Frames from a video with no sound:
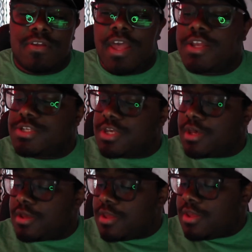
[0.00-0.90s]

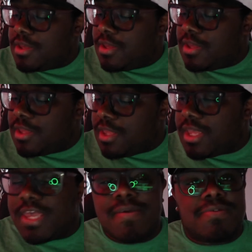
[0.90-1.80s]

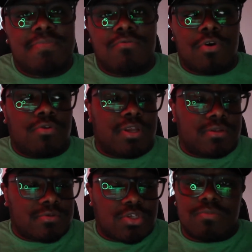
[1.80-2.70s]
It keeps me
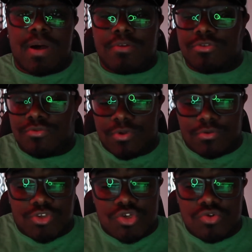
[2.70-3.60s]
rolling till about
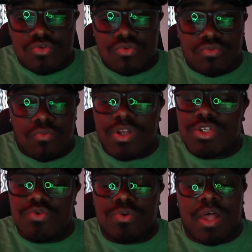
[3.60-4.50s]
2
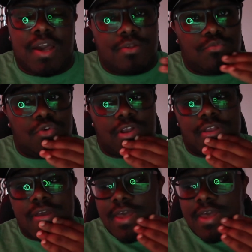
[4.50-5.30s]
o'clock in the morning.